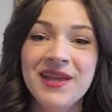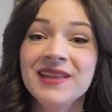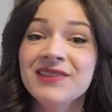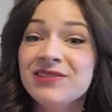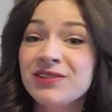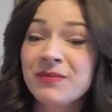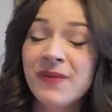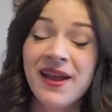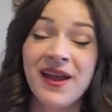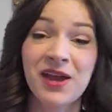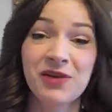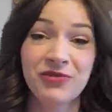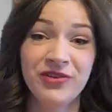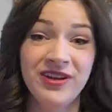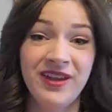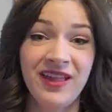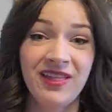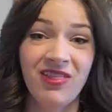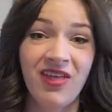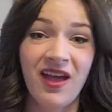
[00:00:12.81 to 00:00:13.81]
into my
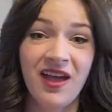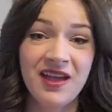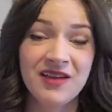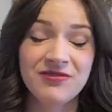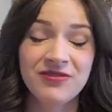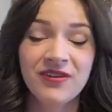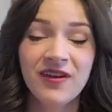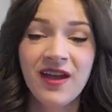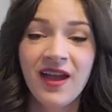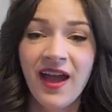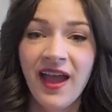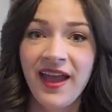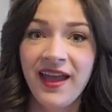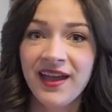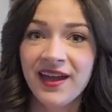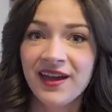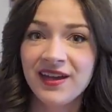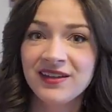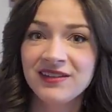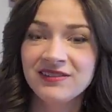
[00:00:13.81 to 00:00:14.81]
everyday life,
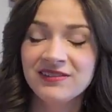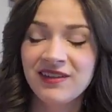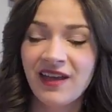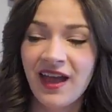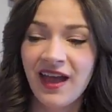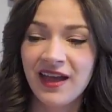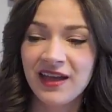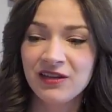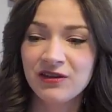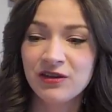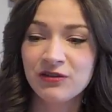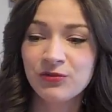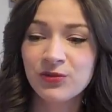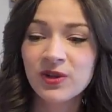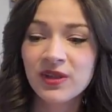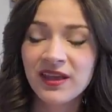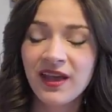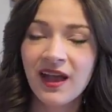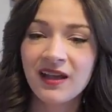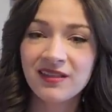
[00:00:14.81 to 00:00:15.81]
and I have
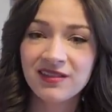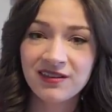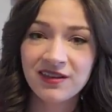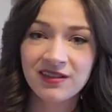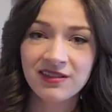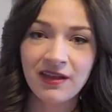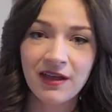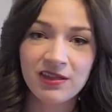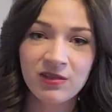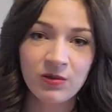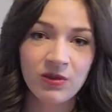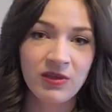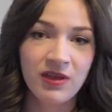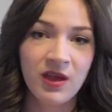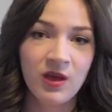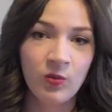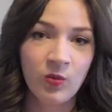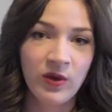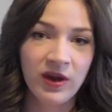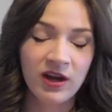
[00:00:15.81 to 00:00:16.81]
really had success with
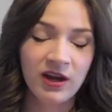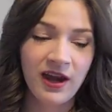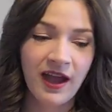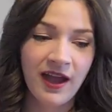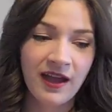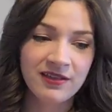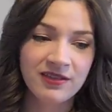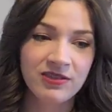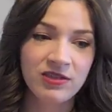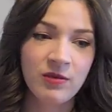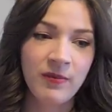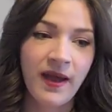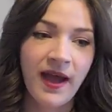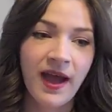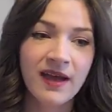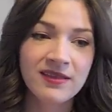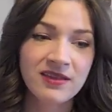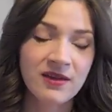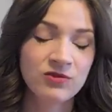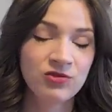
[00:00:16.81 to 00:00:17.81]
it, whereas in the
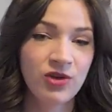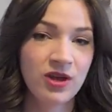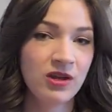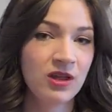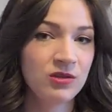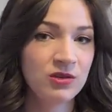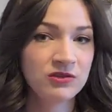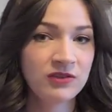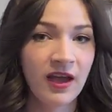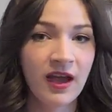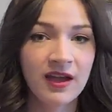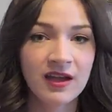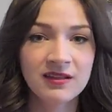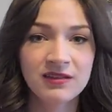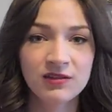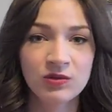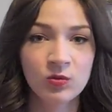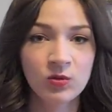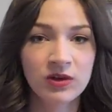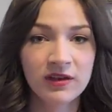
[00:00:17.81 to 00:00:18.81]
past I've tried other
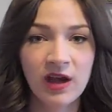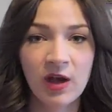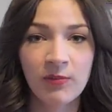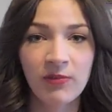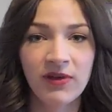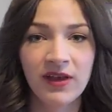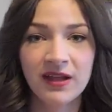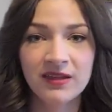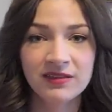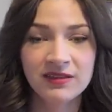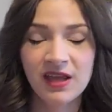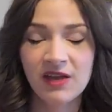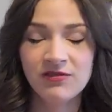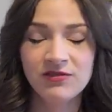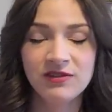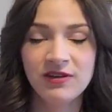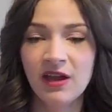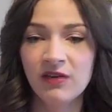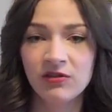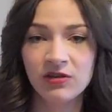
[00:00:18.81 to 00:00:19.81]
diets and workout plans that
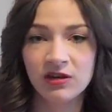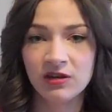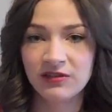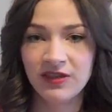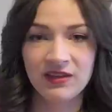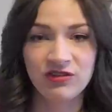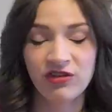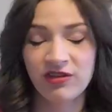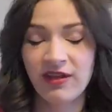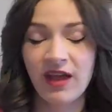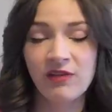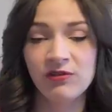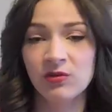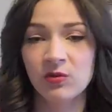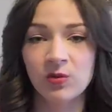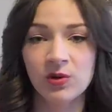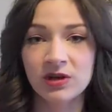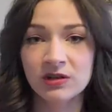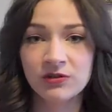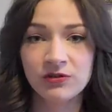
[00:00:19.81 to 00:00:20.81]
they just
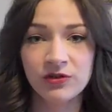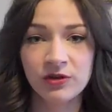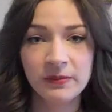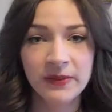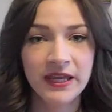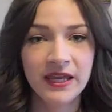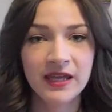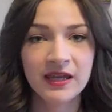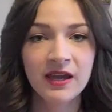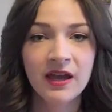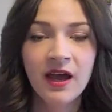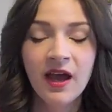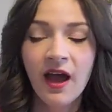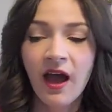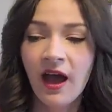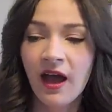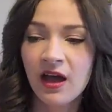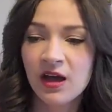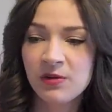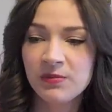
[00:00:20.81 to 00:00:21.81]
haven't worked for me.
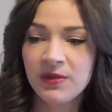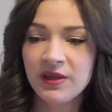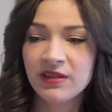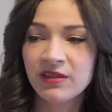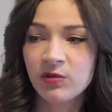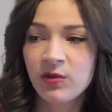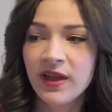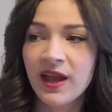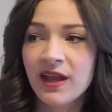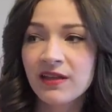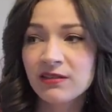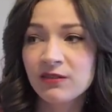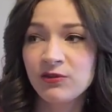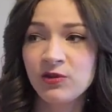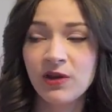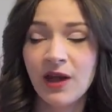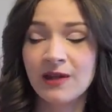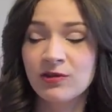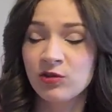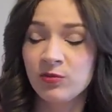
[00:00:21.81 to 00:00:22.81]
And so I asked if
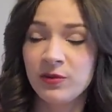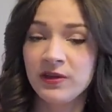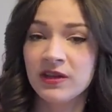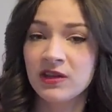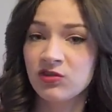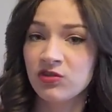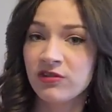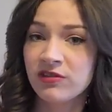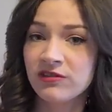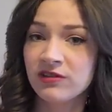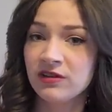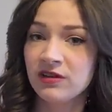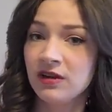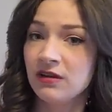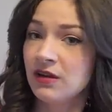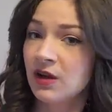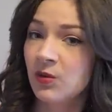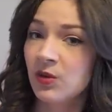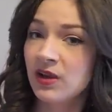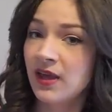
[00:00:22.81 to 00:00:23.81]
you guys would be interested in
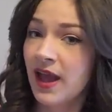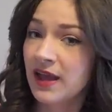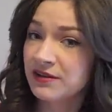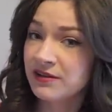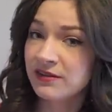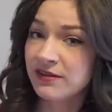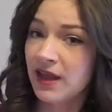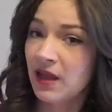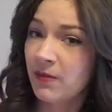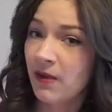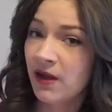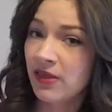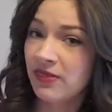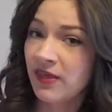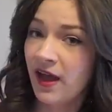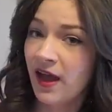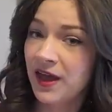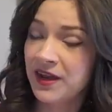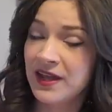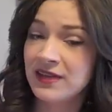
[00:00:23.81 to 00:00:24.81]
hearing what I had to say about
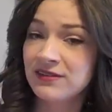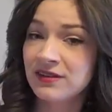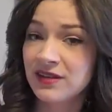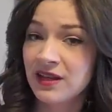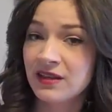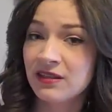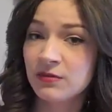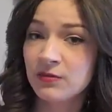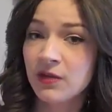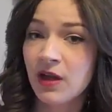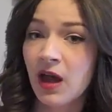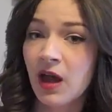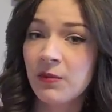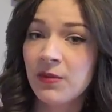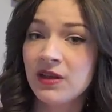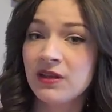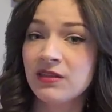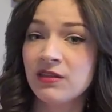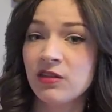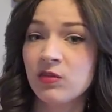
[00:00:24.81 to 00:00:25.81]
that, and I did get some
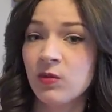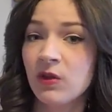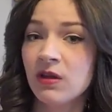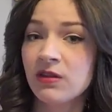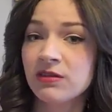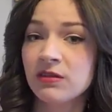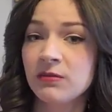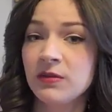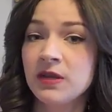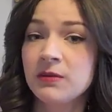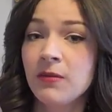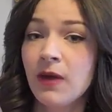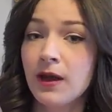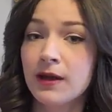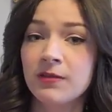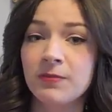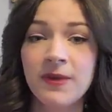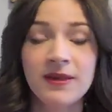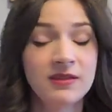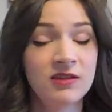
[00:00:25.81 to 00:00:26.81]
comments as well as some
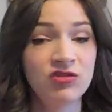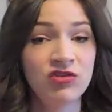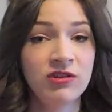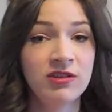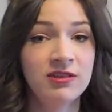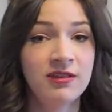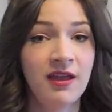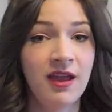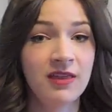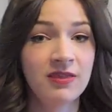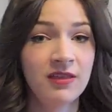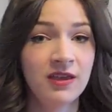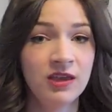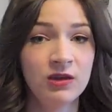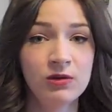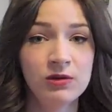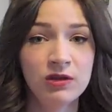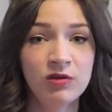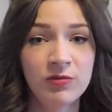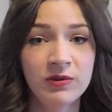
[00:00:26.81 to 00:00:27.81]
inbox messages saying that,
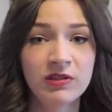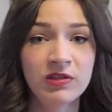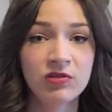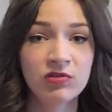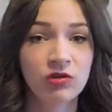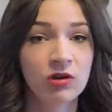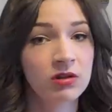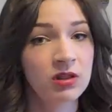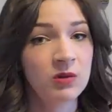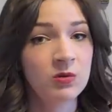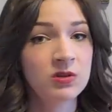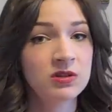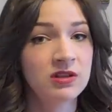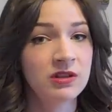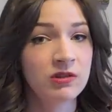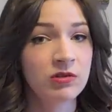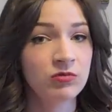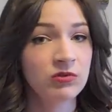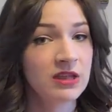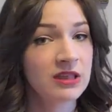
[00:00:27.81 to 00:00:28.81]
you know, you've been struggling with
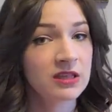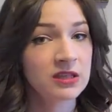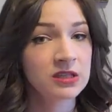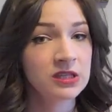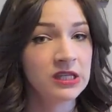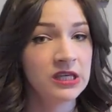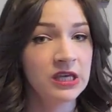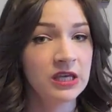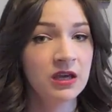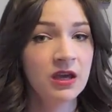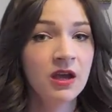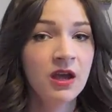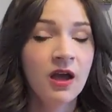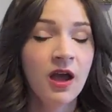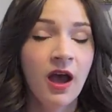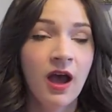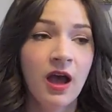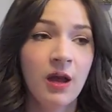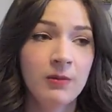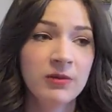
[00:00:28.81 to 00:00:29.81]
this recently,
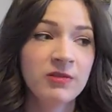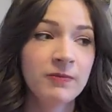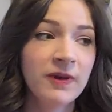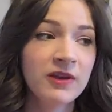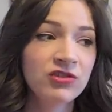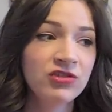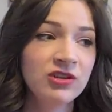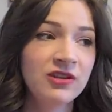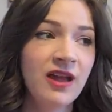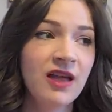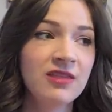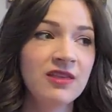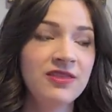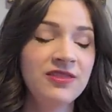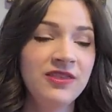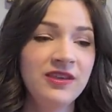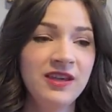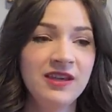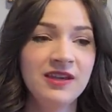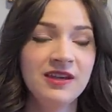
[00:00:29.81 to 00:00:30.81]
especially now
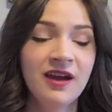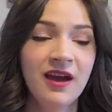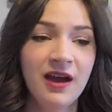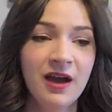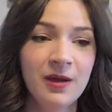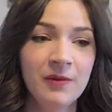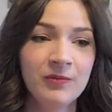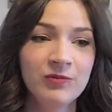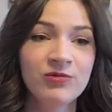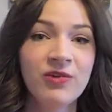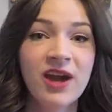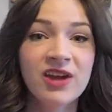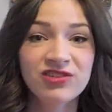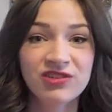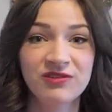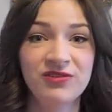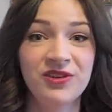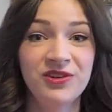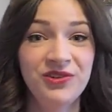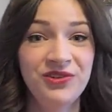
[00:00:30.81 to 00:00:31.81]
that the
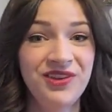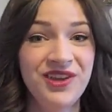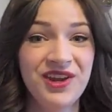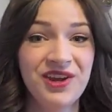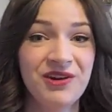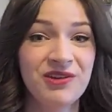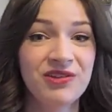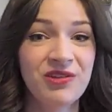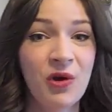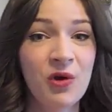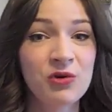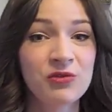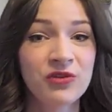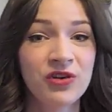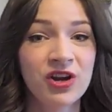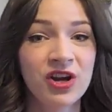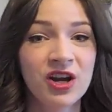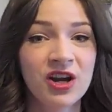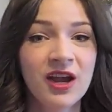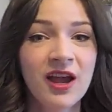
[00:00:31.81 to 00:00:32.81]
rush of the new year is
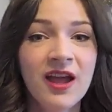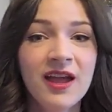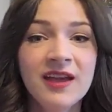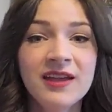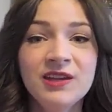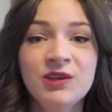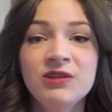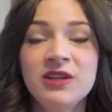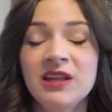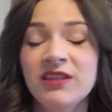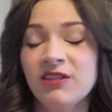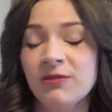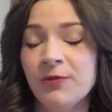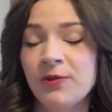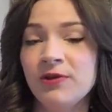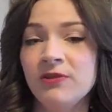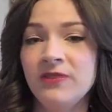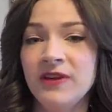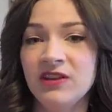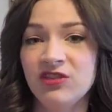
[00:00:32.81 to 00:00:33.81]
over. You need some
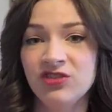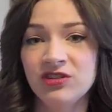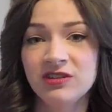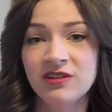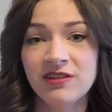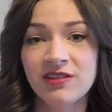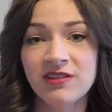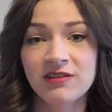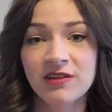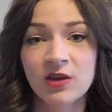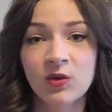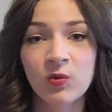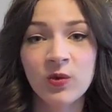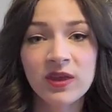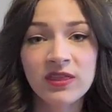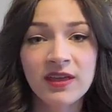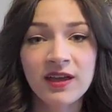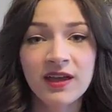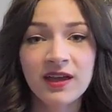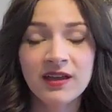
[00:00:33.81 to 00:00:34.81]
motivation to stick
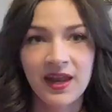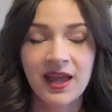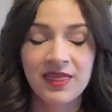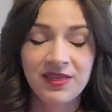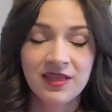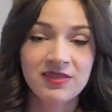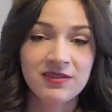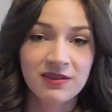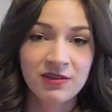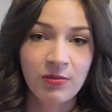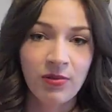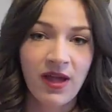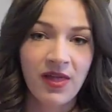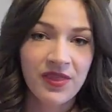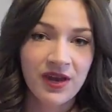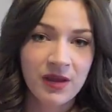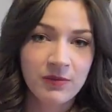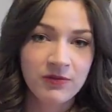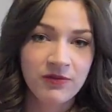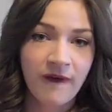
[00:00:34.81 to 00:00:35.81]
with it. And I think this
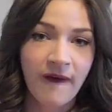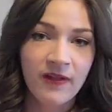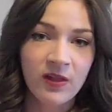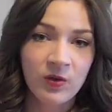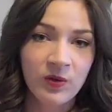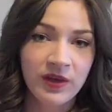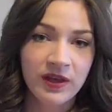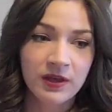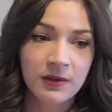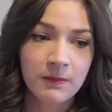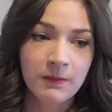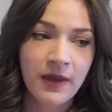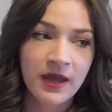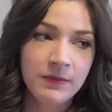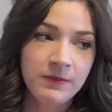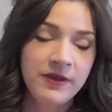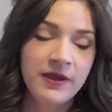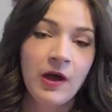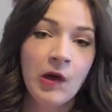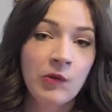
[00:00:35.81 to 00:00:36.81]
plan that I'm following
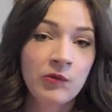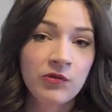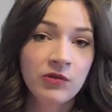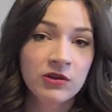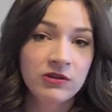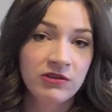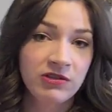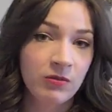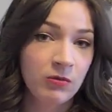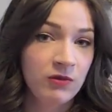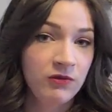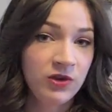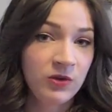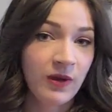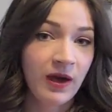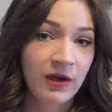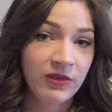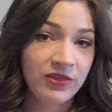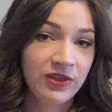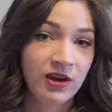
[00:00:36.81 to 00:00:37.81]
might be helpful to some of
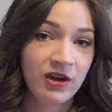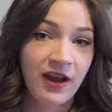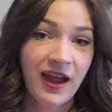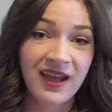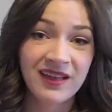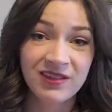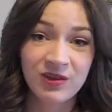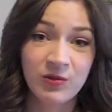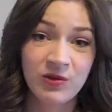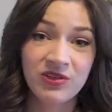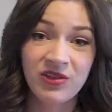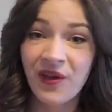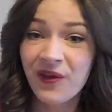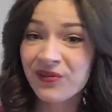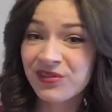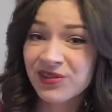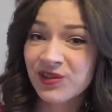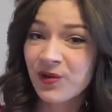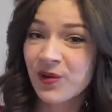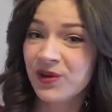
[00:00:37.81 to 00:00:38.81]
you out there, as it was
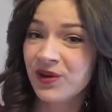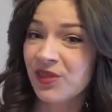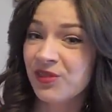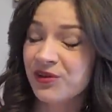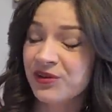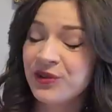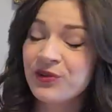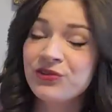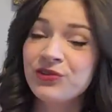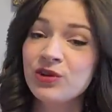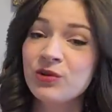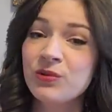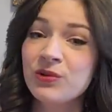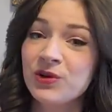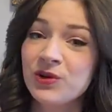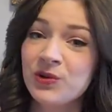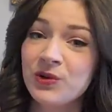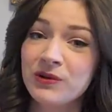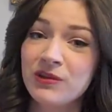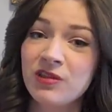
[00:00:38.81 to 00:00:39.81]
also another
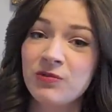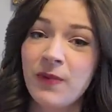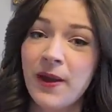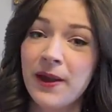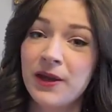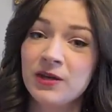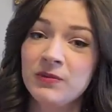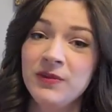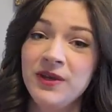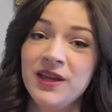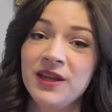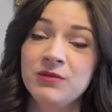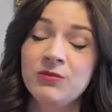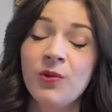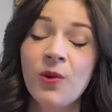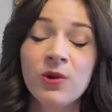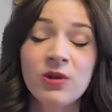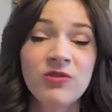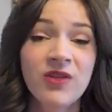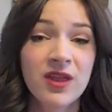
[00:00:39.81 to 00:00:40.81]
YouTuber who inspired me and
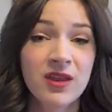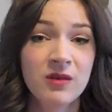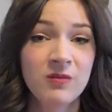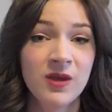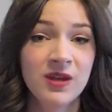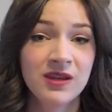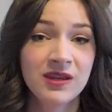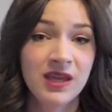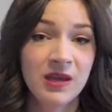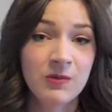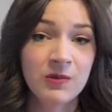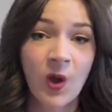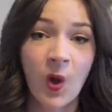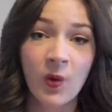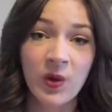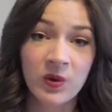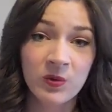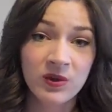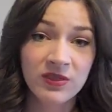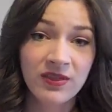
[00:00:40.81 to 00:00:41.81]
motivated me to keep
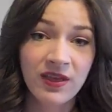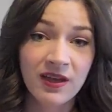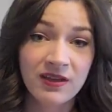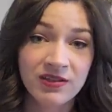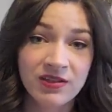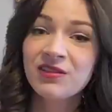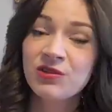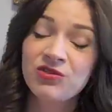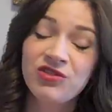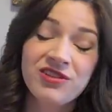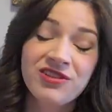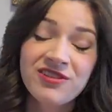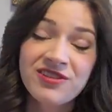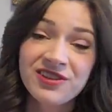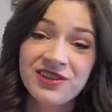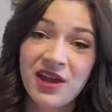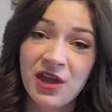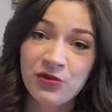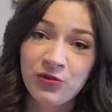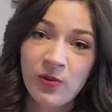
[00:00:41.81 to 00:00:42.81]
going with this. So just
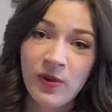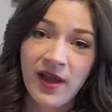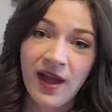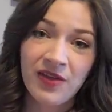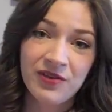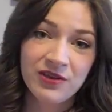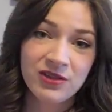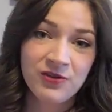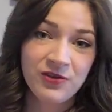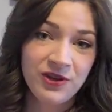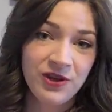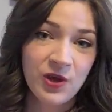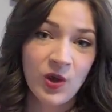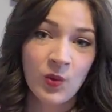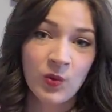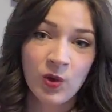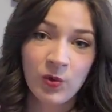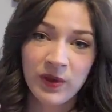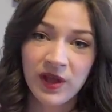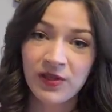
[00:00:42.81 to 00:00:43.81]
as an FYI, this
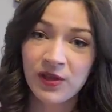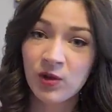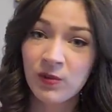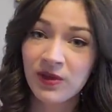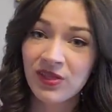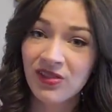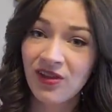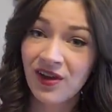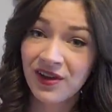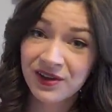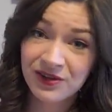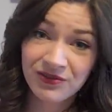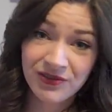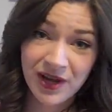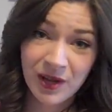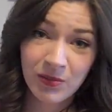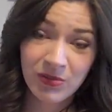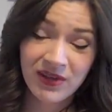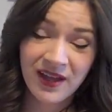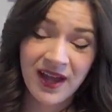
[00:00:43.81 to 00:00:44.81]
video will be a little bit long and
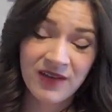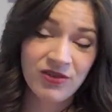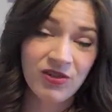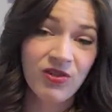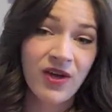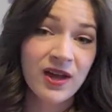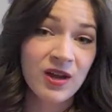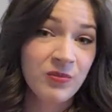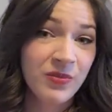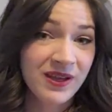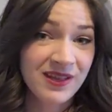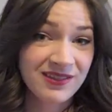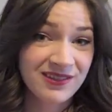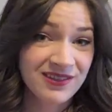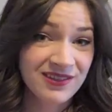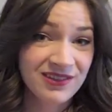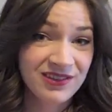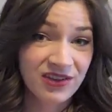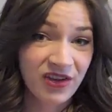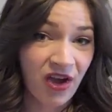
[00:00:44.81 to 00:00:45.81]
rambly. I have a lot of
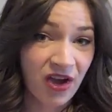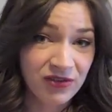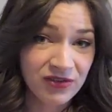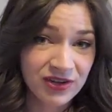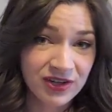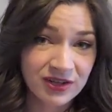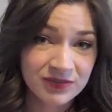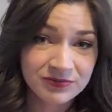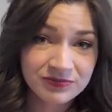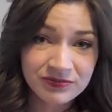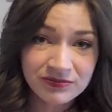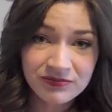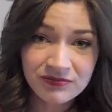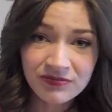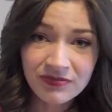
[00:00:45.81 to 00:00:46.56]
bases to cover.